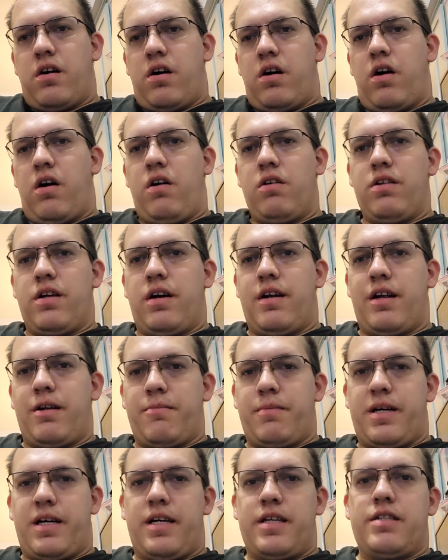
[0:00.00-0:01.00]
all out on
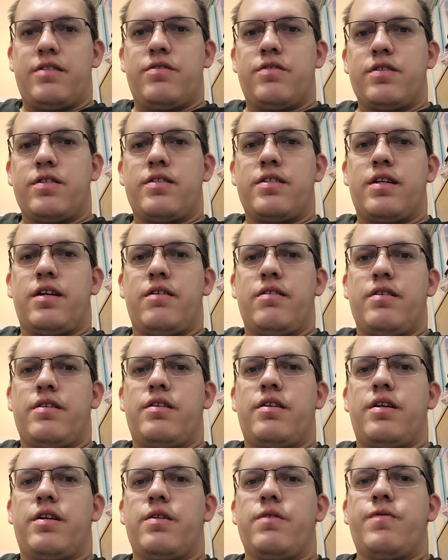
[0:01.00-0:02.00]
mine, as you can tell in
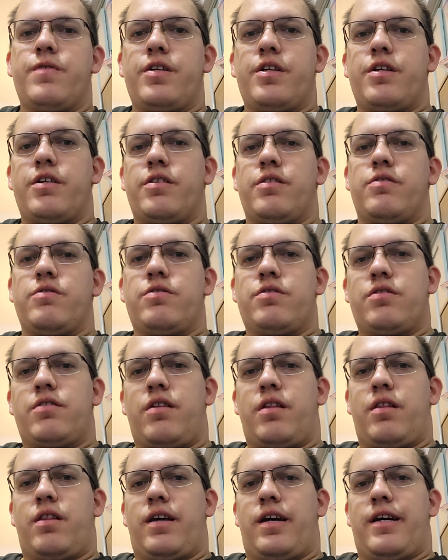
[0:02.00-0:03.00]
the other videos,
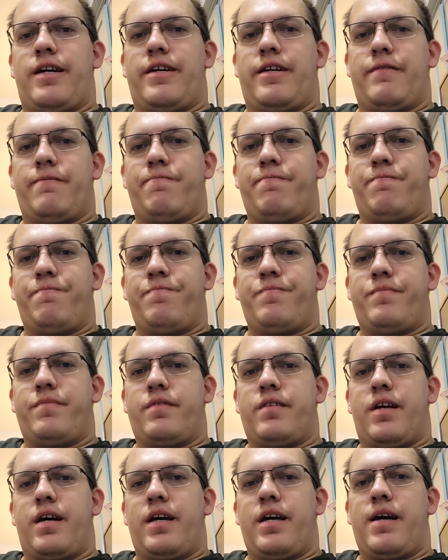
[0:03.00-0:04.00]
that
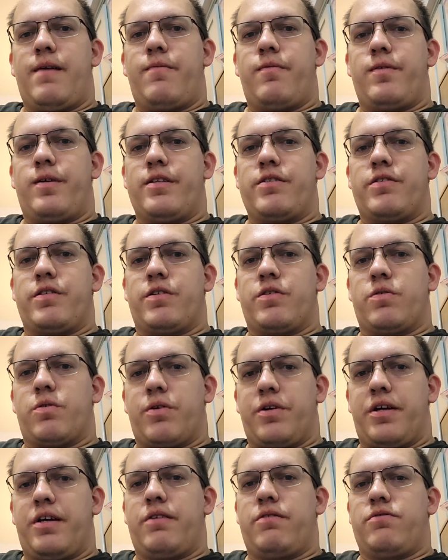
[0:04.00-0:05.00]
I have electric
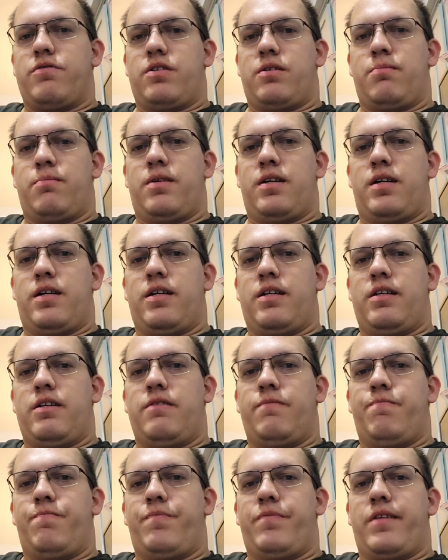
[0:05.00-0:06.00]
door handles on
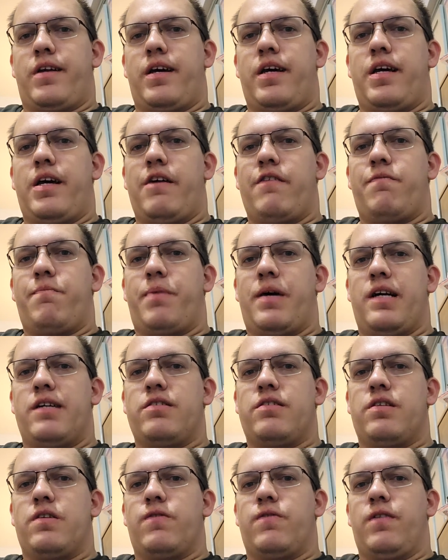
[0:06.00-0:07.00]
mine. I have
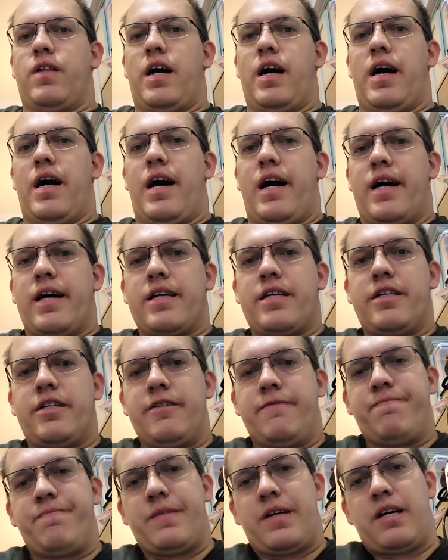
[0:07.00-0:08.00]
passive lock
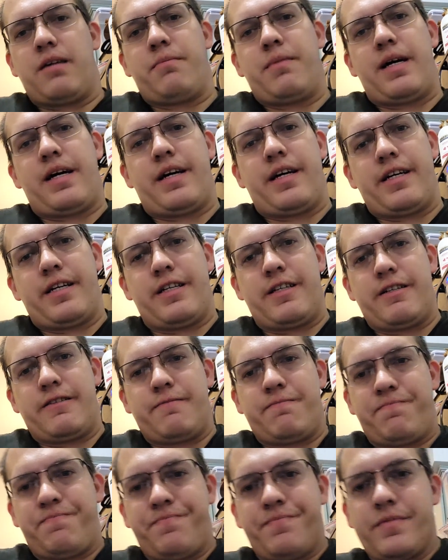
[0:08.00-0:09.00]
on
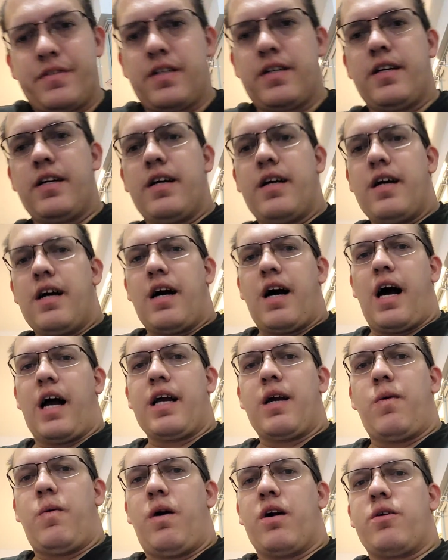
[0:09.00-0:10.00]
mine. I
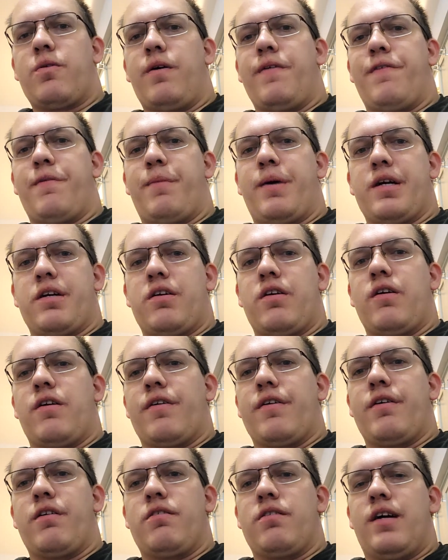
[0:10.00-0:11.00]
can walk away from my car
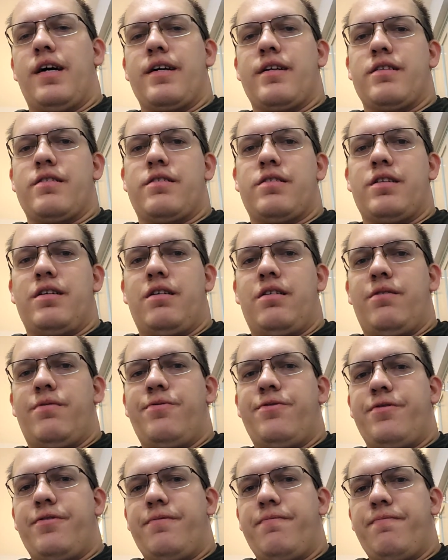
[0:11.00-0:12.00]
and it'll lock
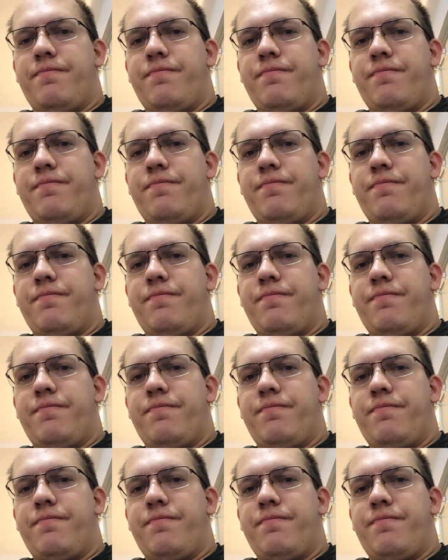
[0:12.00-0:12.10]
itself.